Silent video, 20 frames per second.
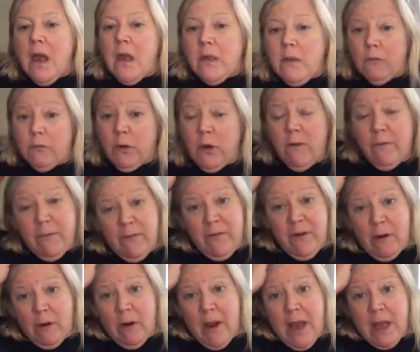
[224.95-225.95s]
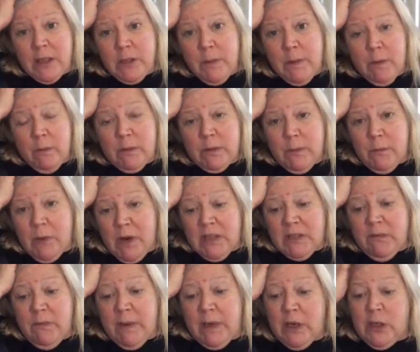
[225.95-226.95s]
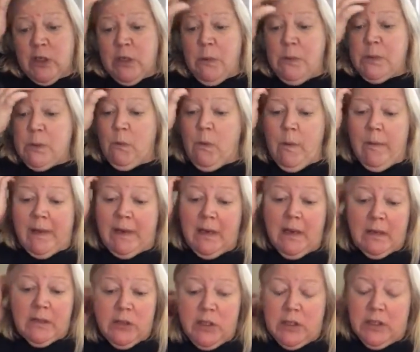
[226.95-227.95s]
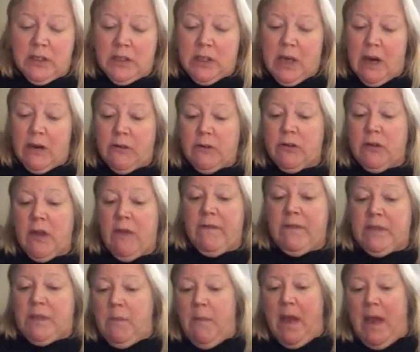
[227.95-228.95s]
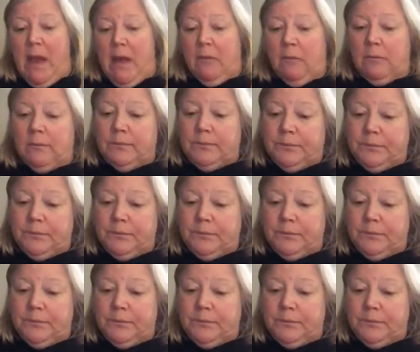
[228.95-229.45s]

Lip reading: The rule of Pharaoh Hatshepsut was impressive because she was a woman and she disguised herself as a man.